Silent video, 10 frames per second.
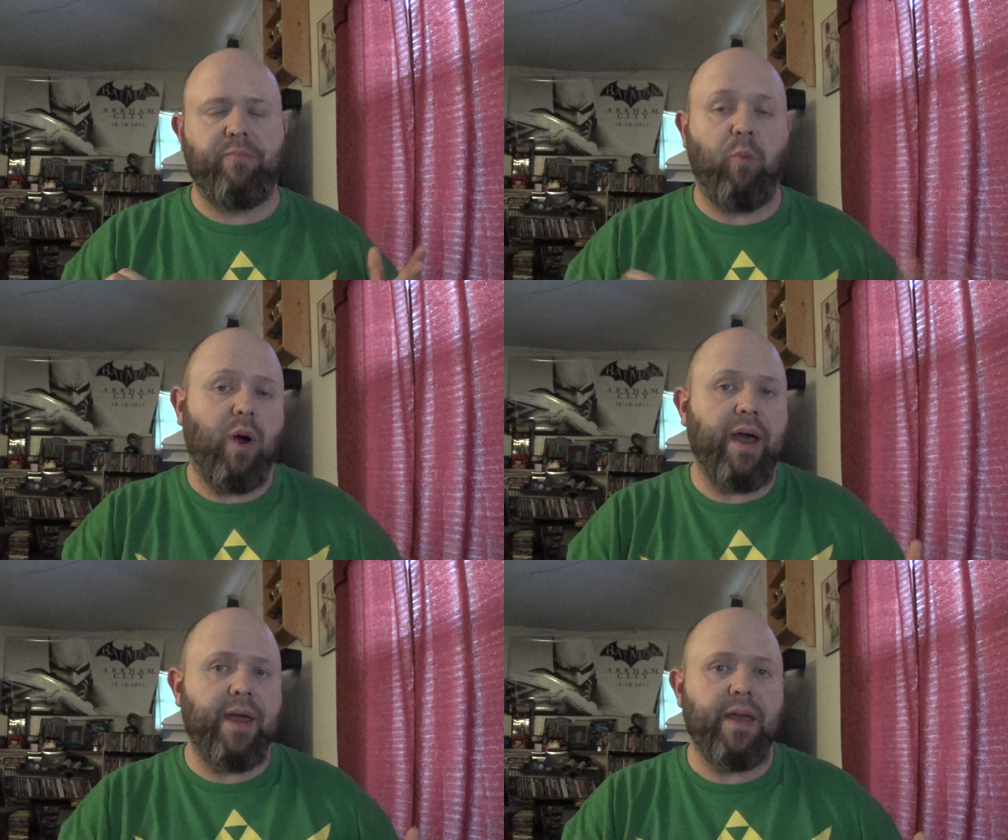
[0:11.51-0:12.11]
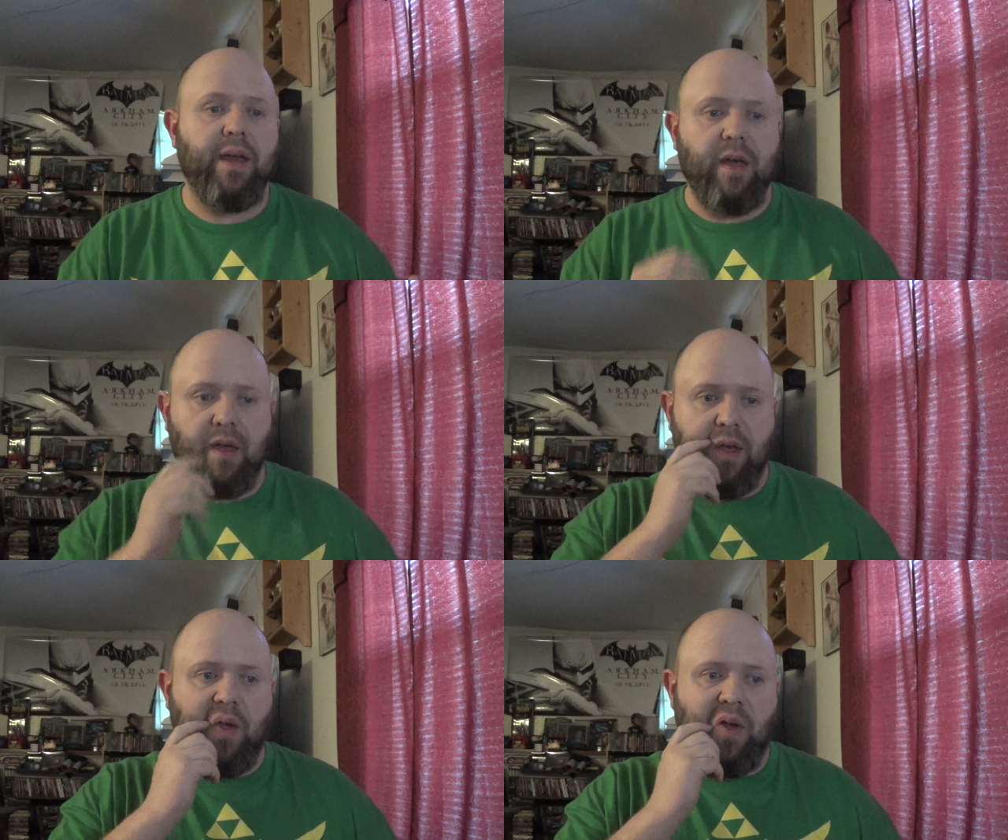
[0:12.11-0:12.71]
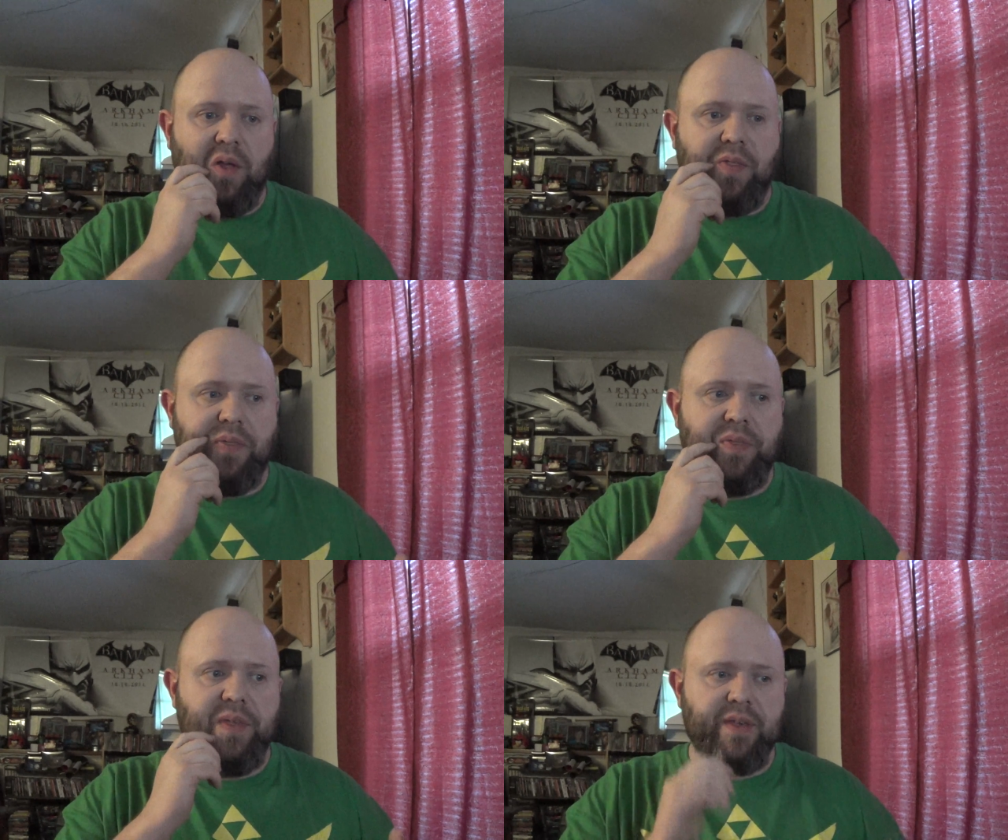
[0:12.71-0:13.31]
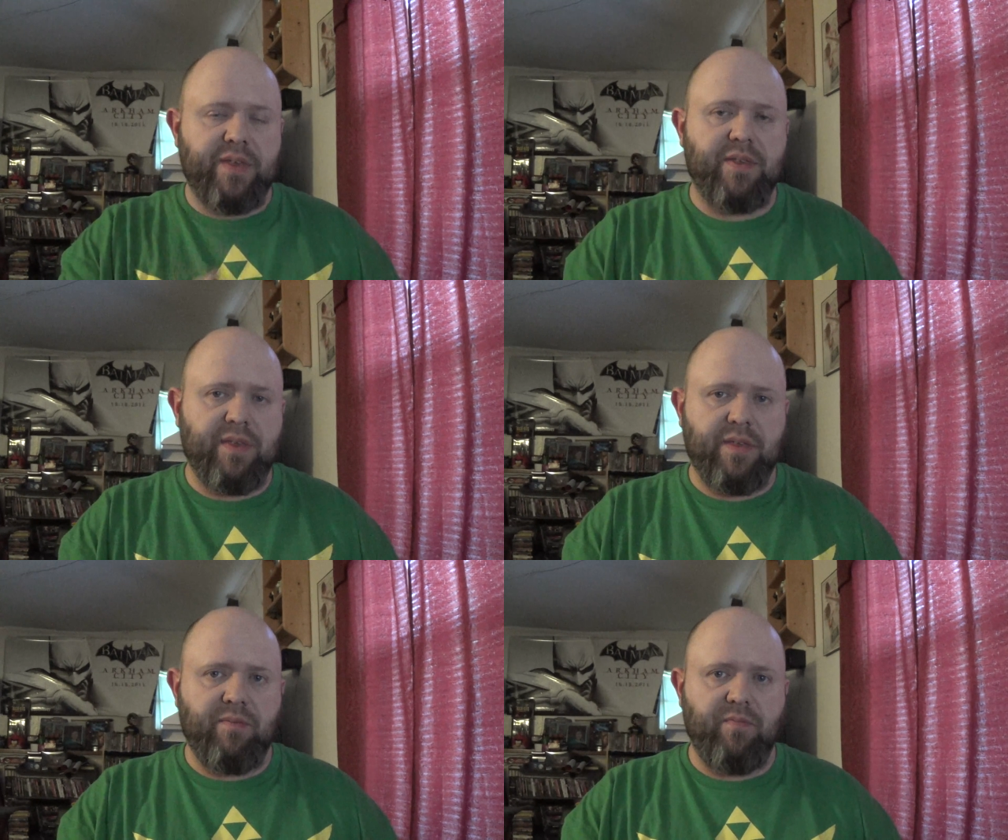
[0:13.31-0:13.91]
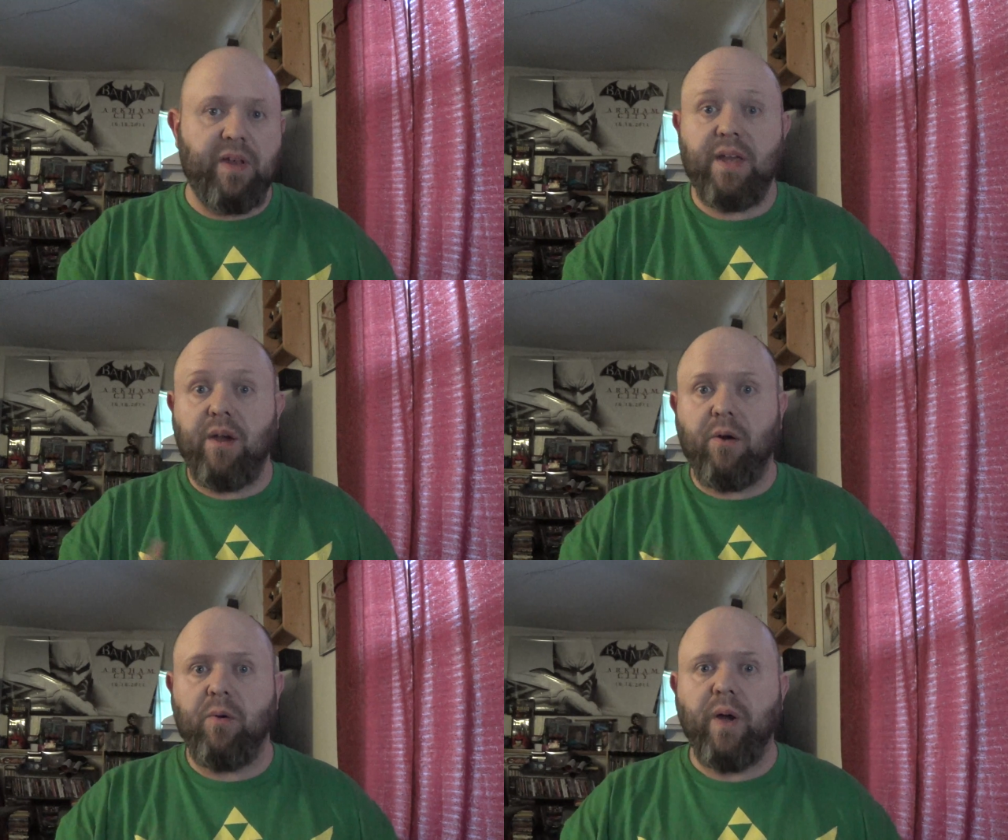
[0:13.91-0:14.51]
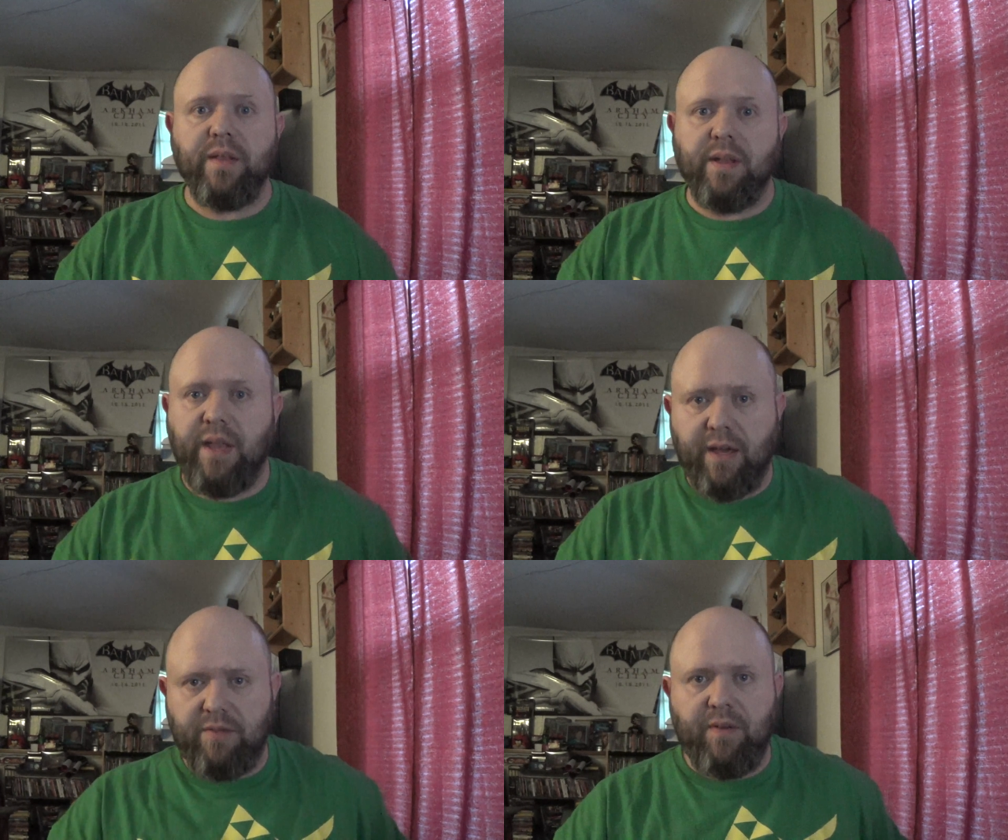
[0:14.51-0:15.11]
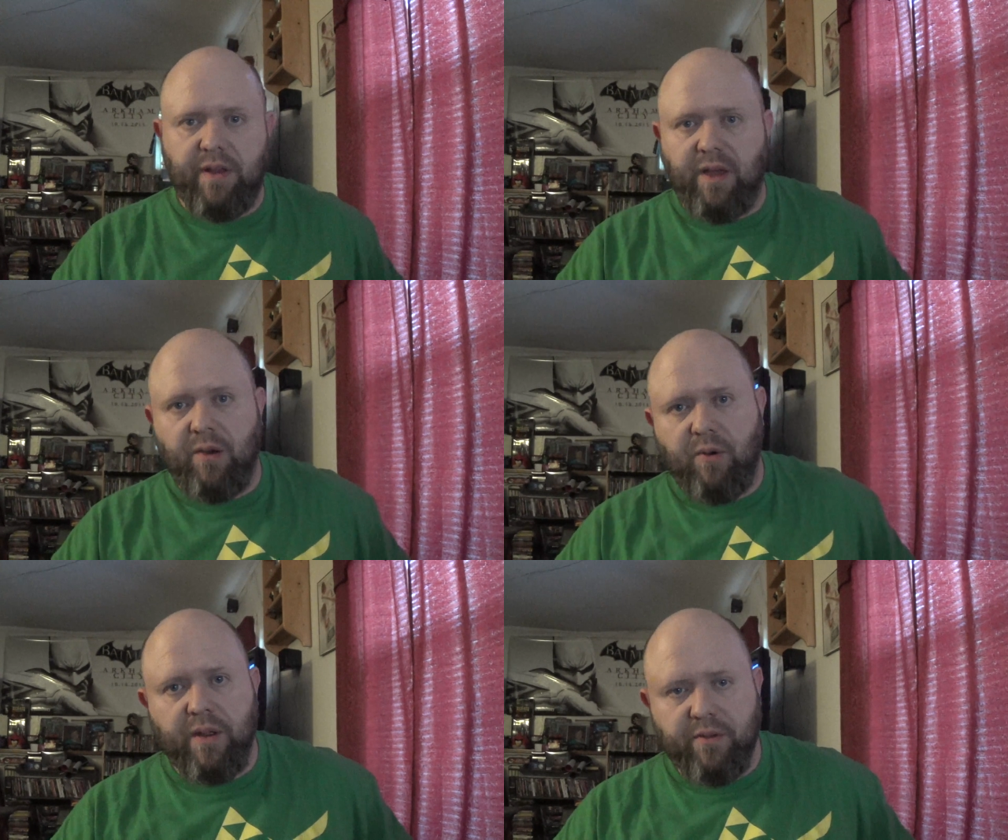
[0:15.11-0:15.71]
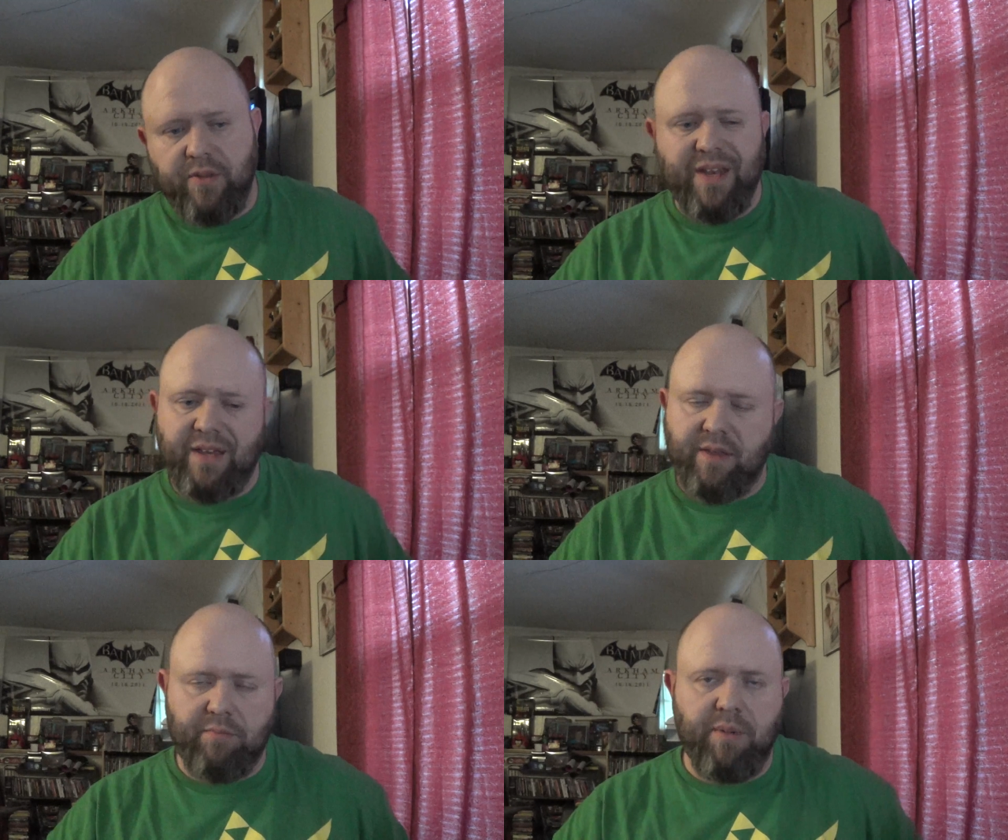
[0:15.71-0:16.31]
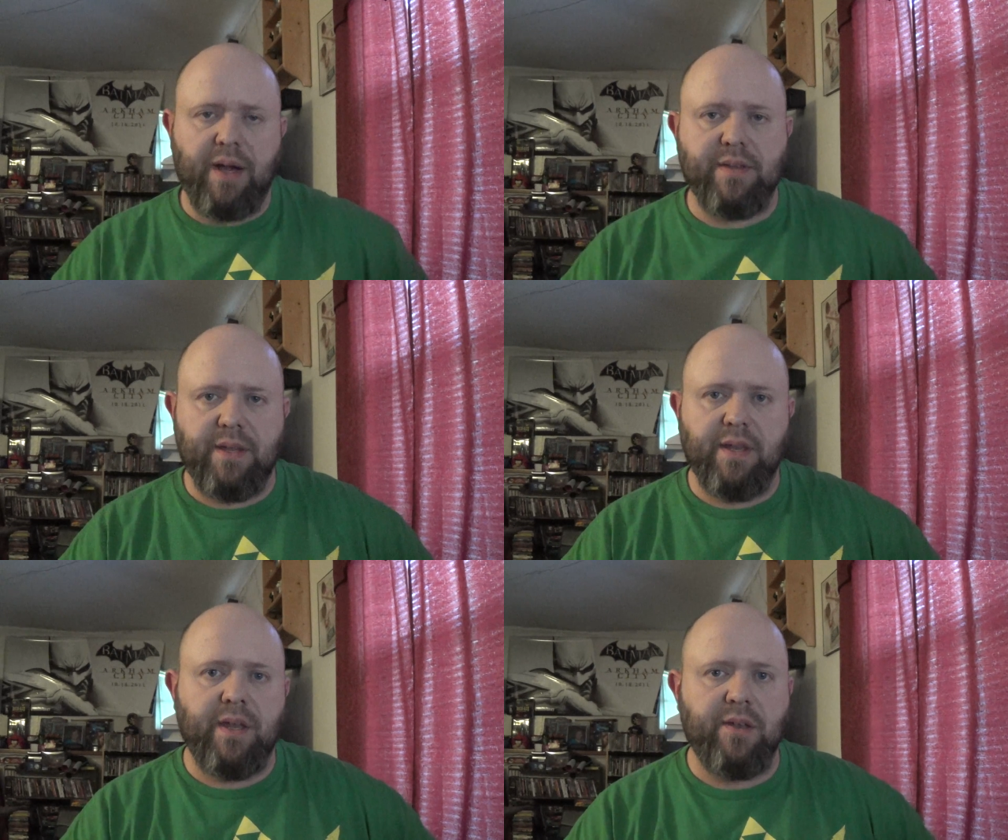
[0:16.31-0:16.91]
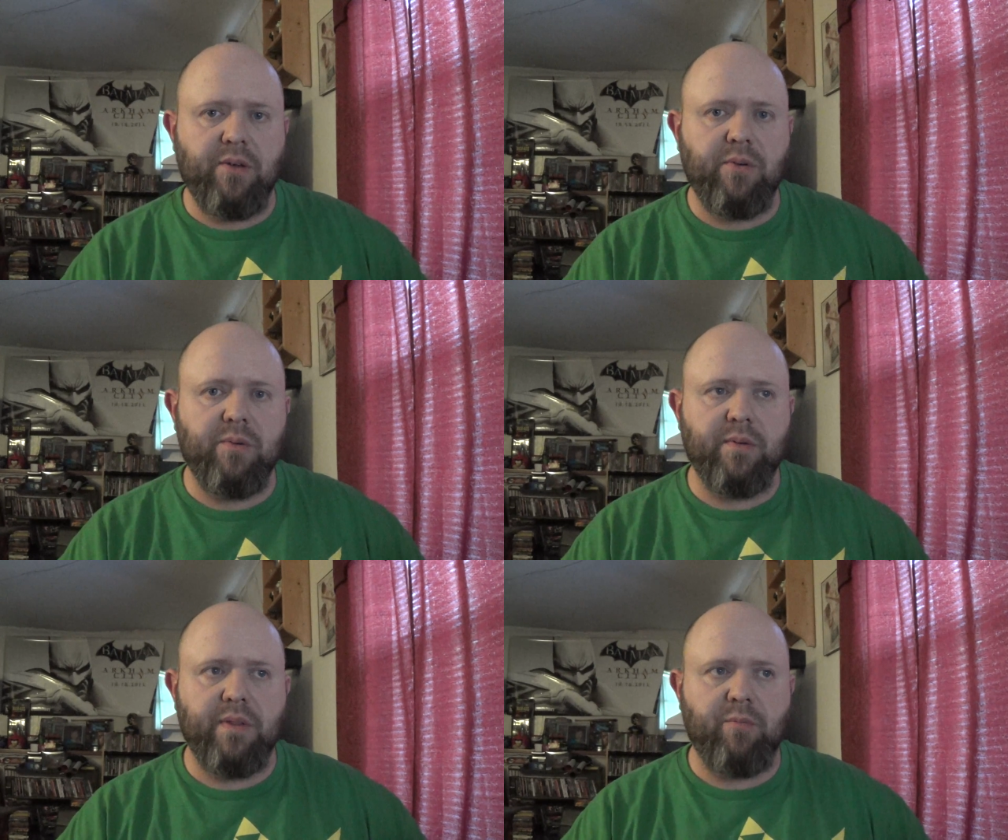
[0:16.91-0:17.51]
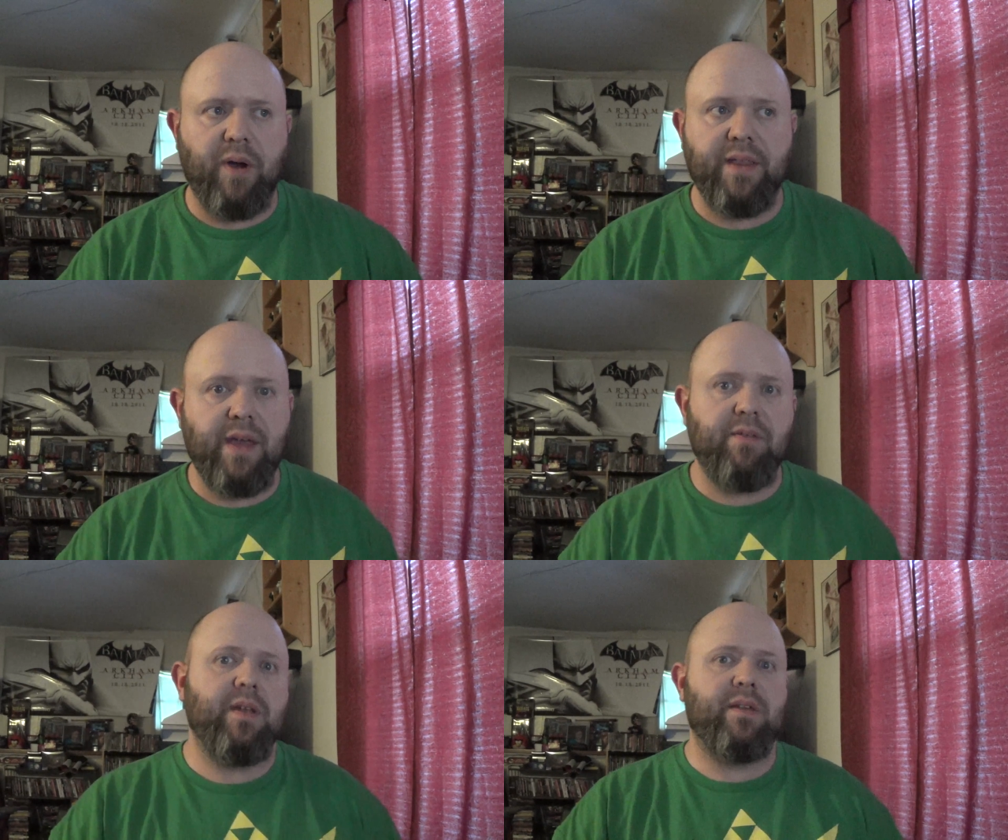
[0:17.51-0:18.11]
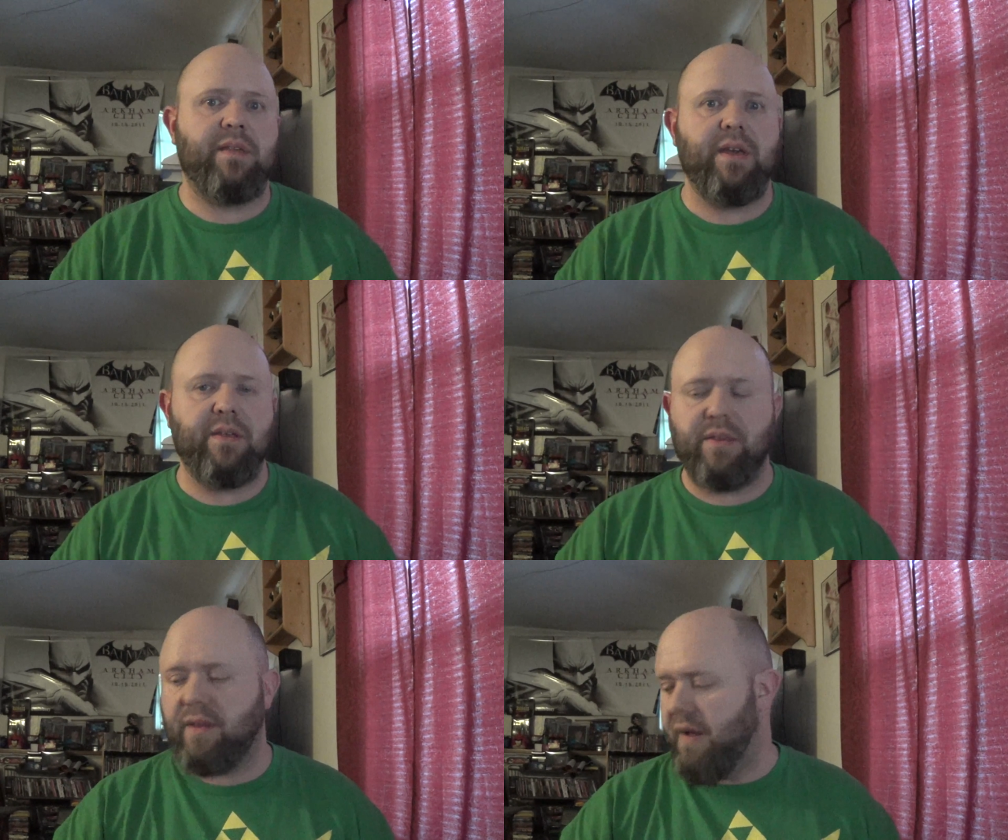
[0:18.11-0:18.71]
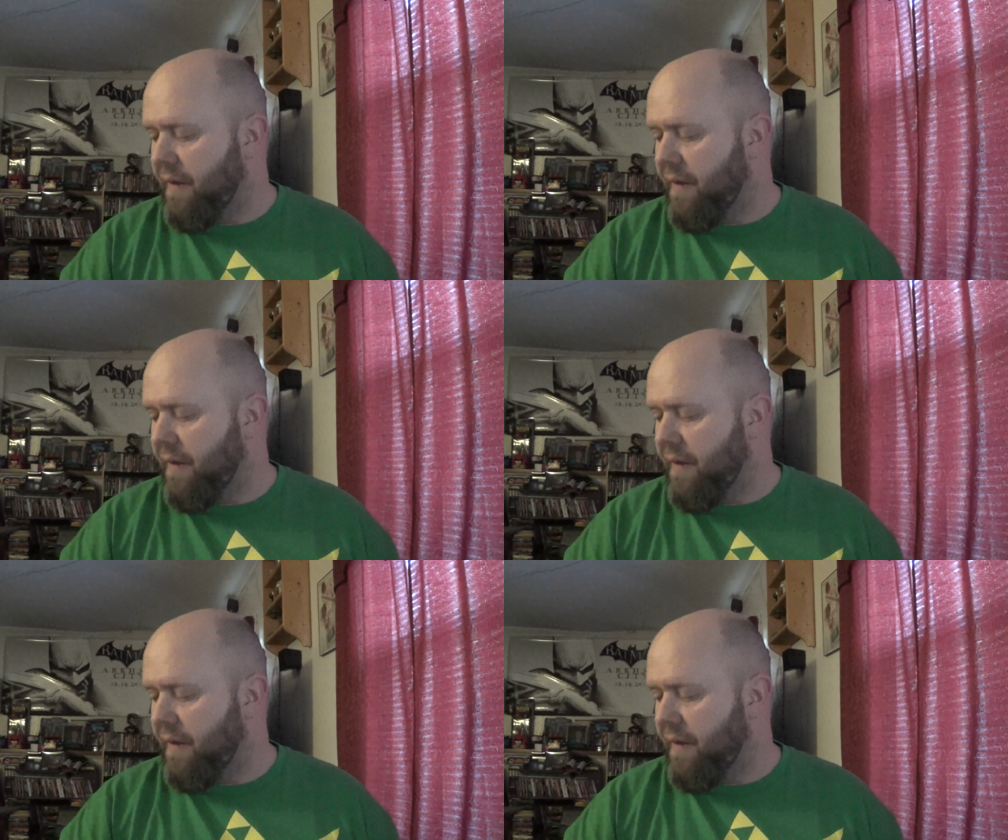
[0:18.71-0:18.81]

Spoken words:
why this video and the next video, the next unboxing that I do, why they even exist.